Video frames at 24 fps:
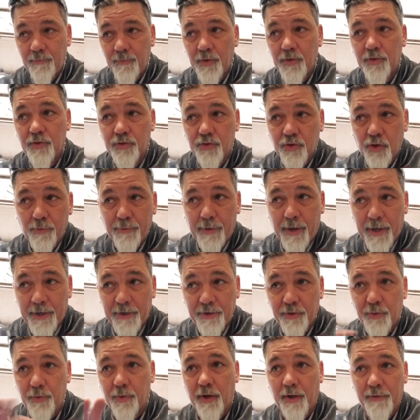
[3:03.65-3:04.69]
Just go back
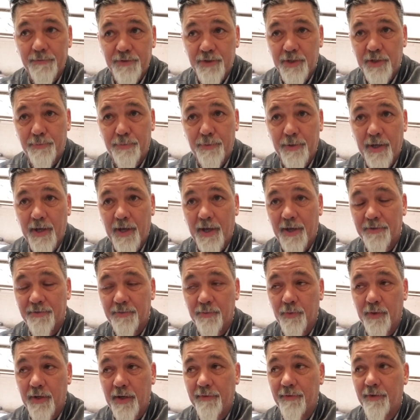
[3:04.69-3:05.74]
and do it off GPS
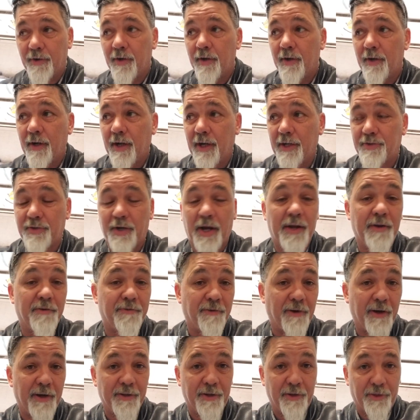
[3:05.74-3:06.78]
and whatever. I tried to
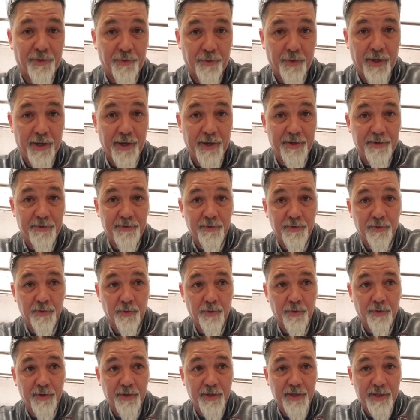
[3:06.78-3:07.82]
find the thread
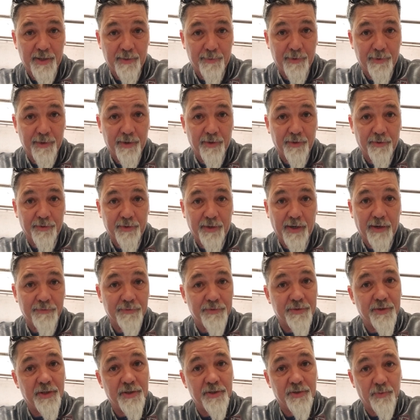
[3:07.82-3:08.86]
or the email
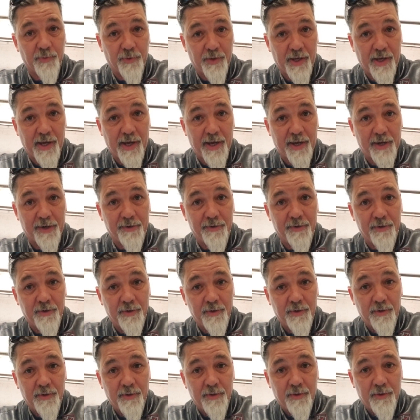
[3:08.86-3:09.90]
conversation we had
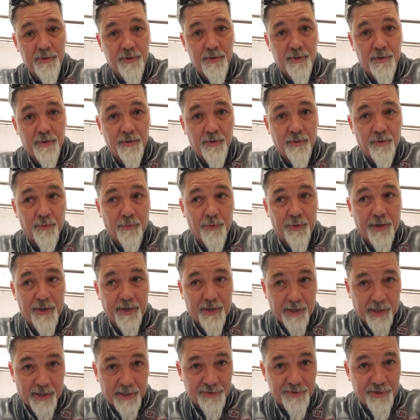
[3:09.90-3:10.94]
when I
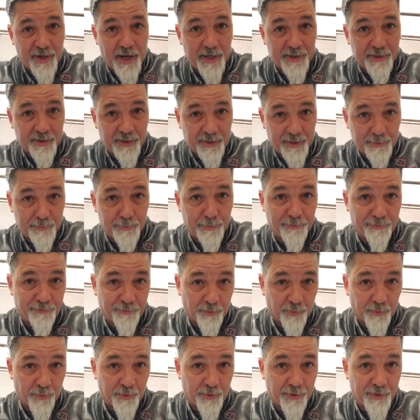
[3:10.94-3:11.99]
contacted him
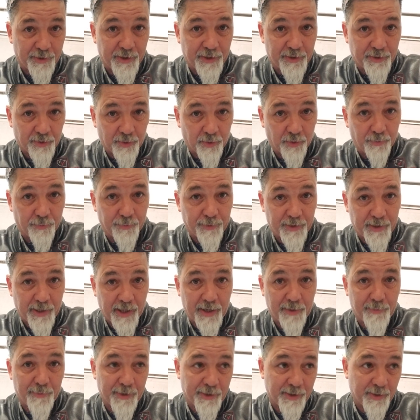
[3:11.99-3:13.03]
before, and they told me
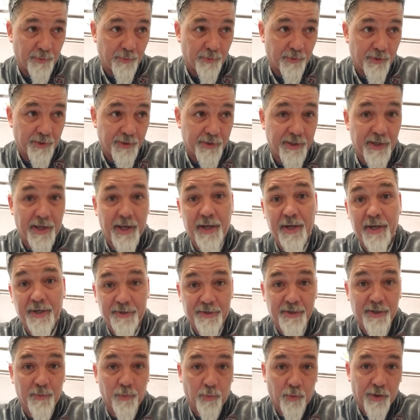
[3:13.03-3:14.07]
how to make it work. And it
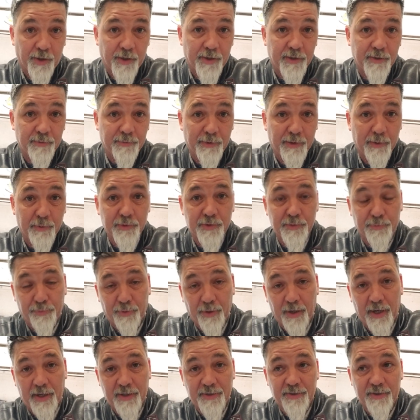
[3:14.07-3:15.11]
did work, but it was a
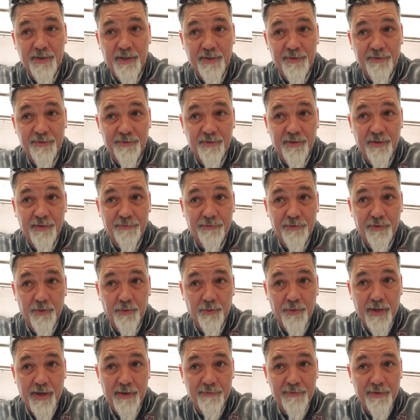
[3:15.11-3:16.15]
process. And if you
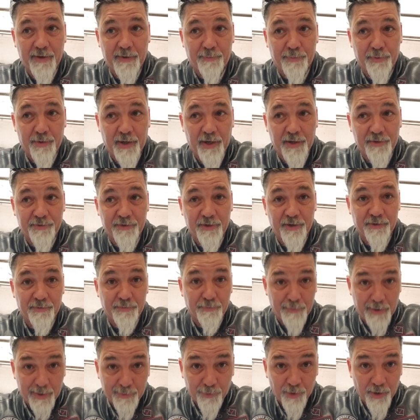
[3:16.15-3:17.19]
don't have that process
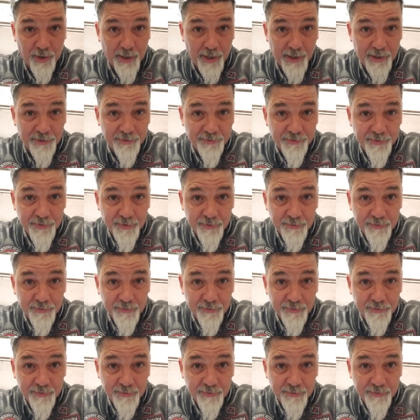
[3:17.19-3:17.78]
memorized